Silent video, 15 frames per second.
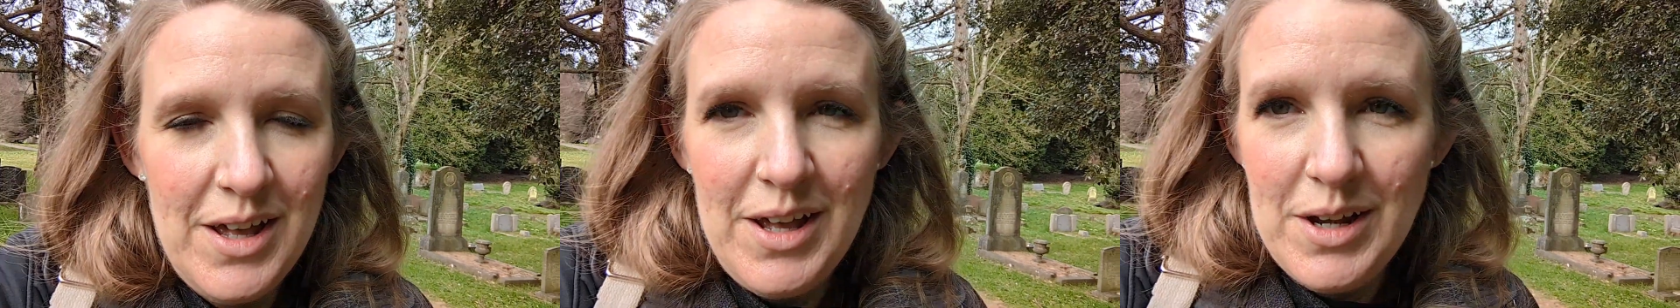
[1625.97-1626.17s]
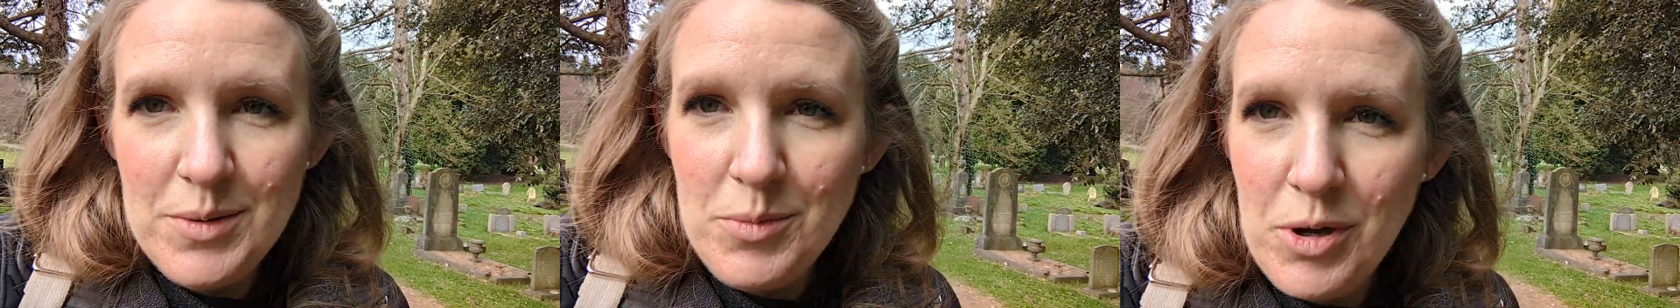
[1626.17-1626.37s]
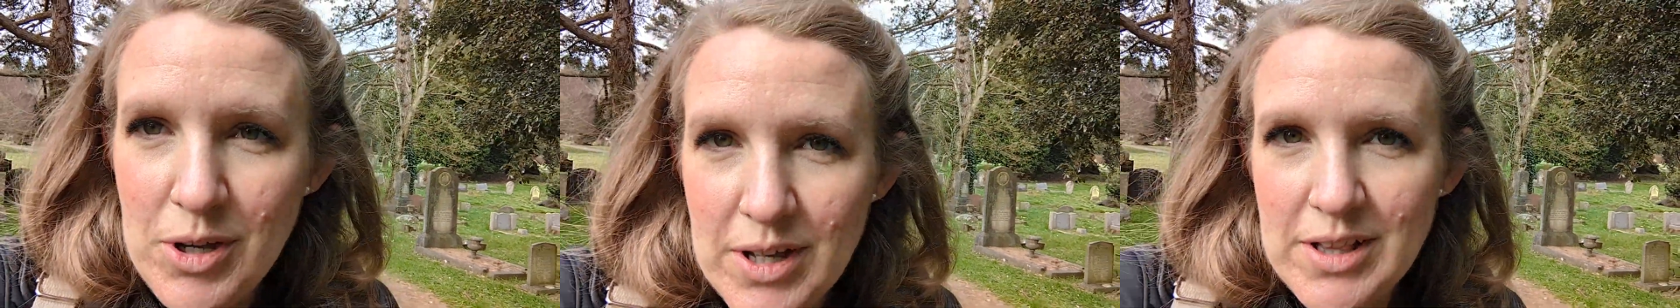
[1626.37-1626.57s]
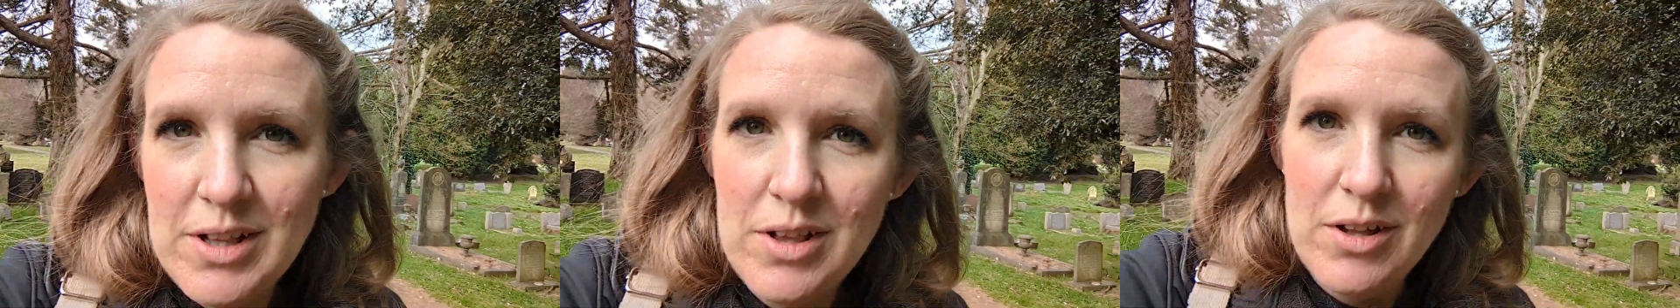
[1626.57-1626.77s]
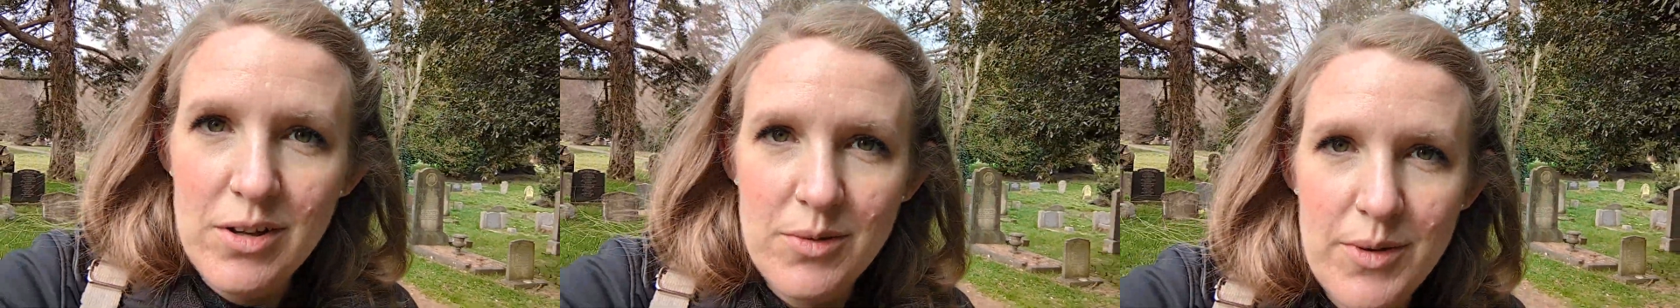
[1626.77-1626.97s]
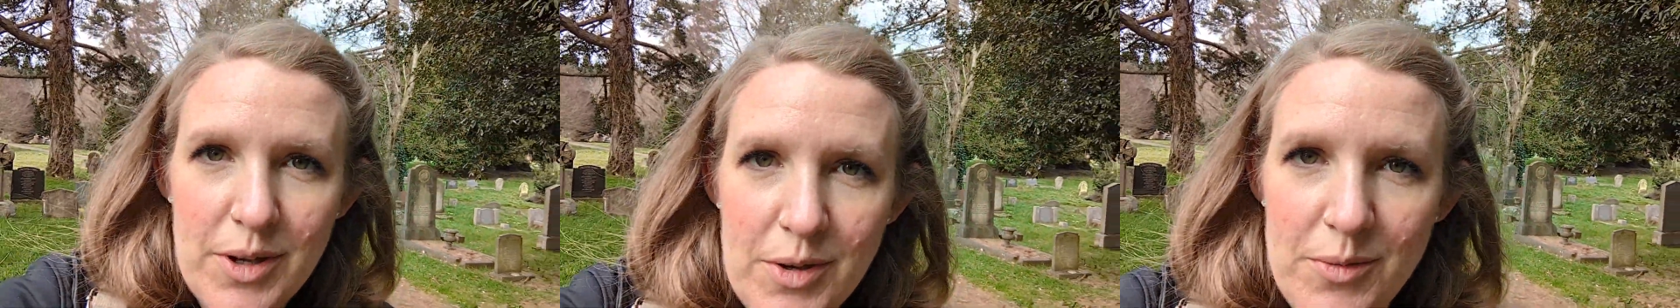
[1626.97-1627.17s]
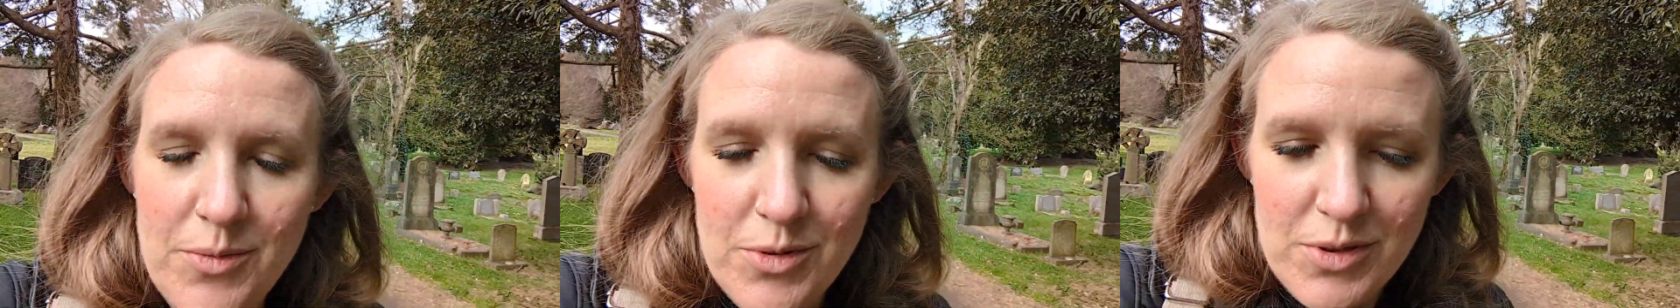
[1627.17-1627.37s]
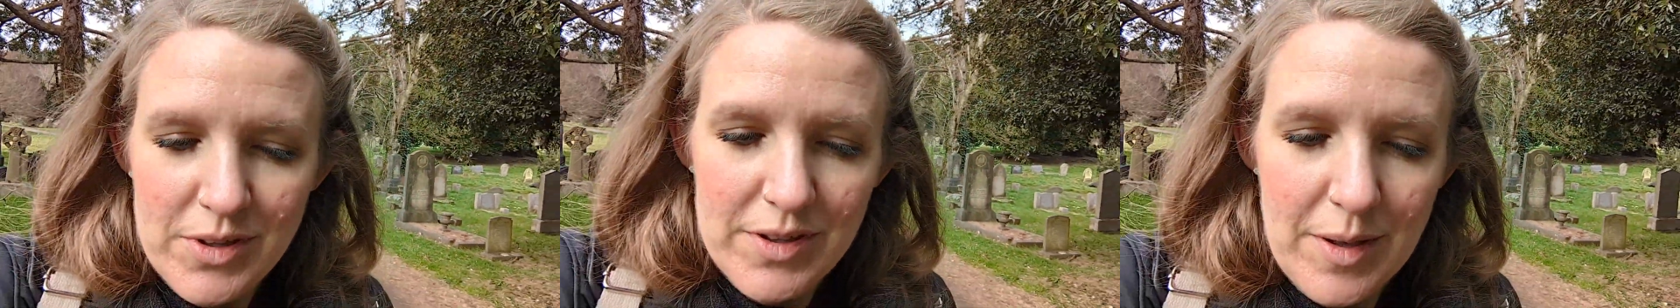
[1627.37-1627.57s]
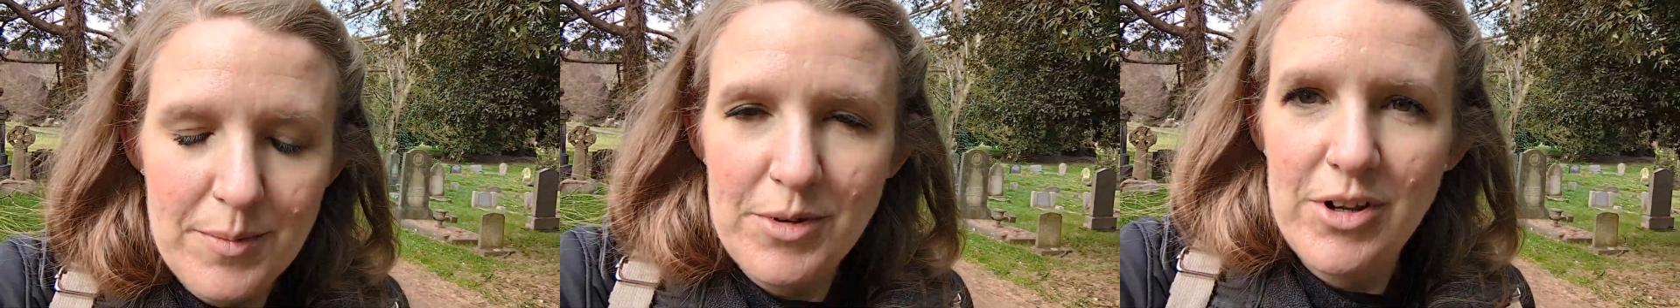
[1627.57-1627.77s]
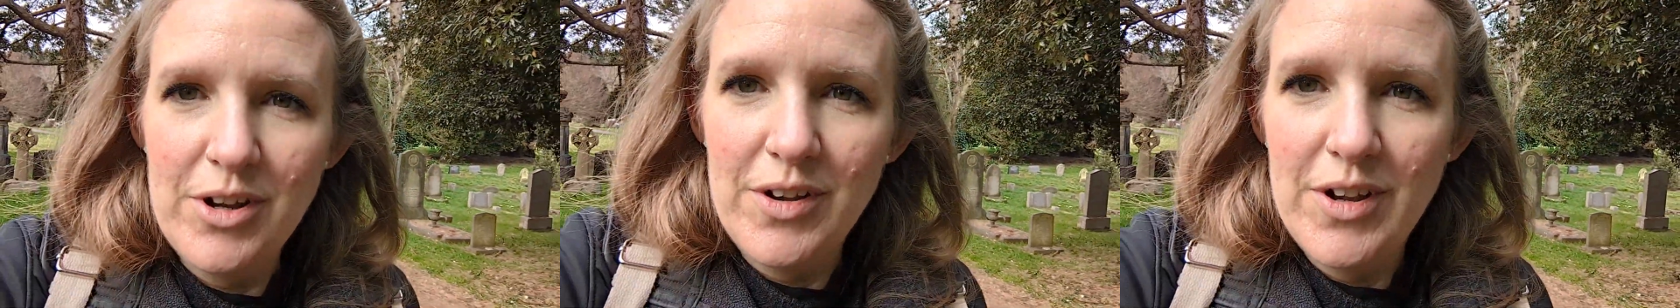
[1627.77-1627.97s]
And I'm walking the long way home through the
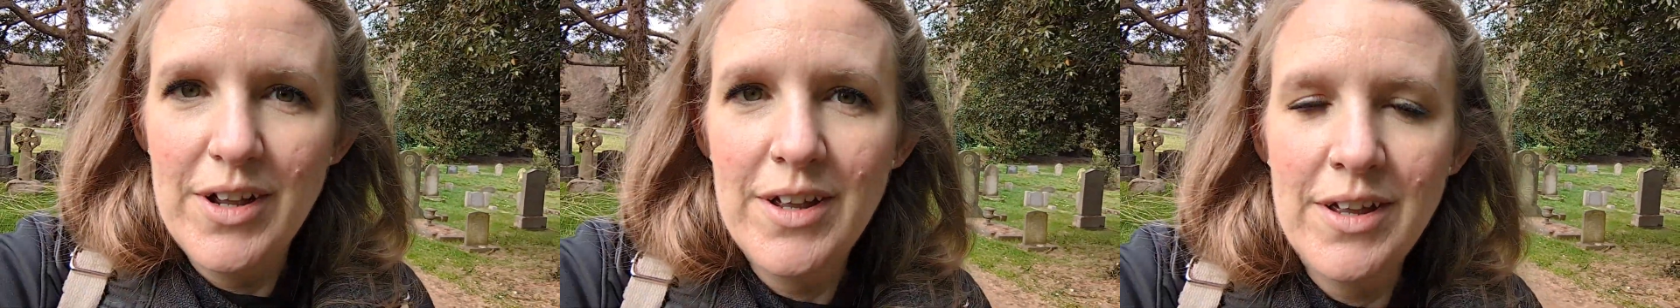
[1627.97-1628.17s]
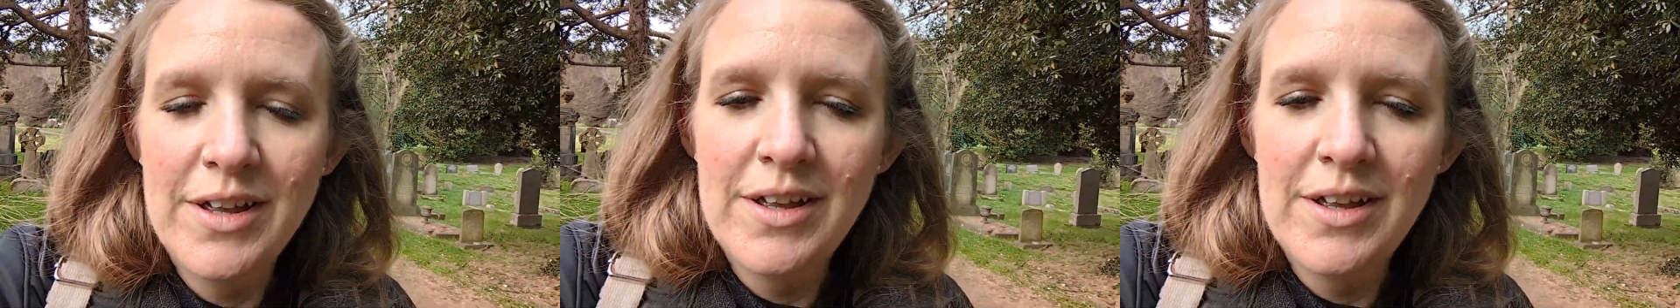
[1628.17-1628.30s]
cemetery.